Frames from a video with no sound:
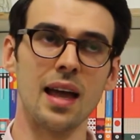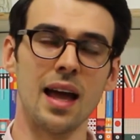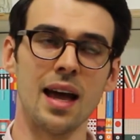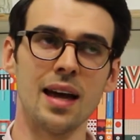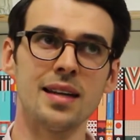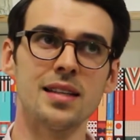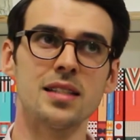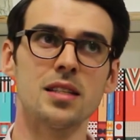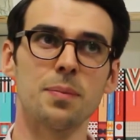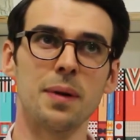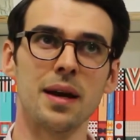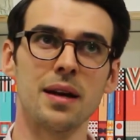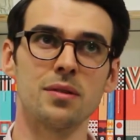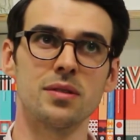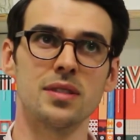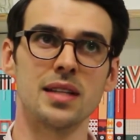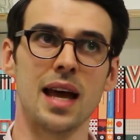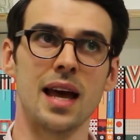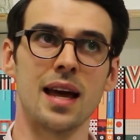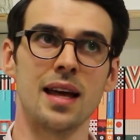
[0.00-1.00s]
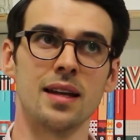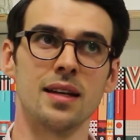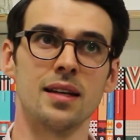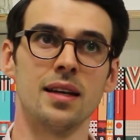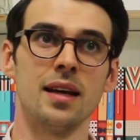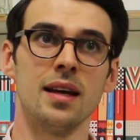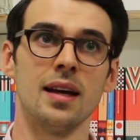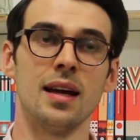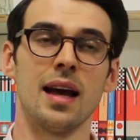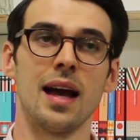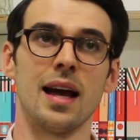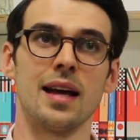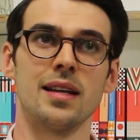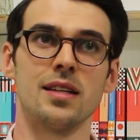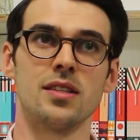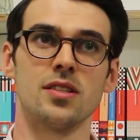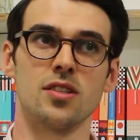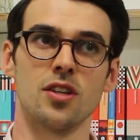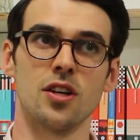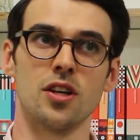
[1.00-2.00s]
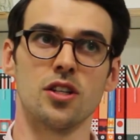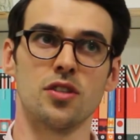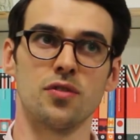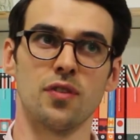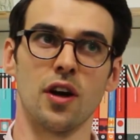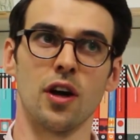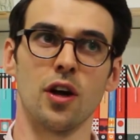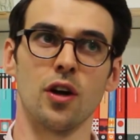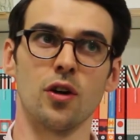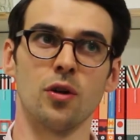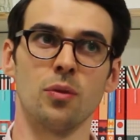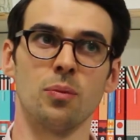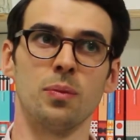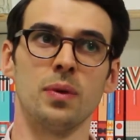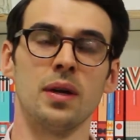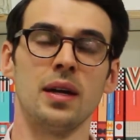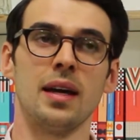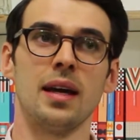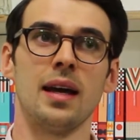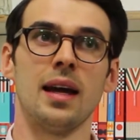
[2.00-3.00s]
And it's about Dan and his search for home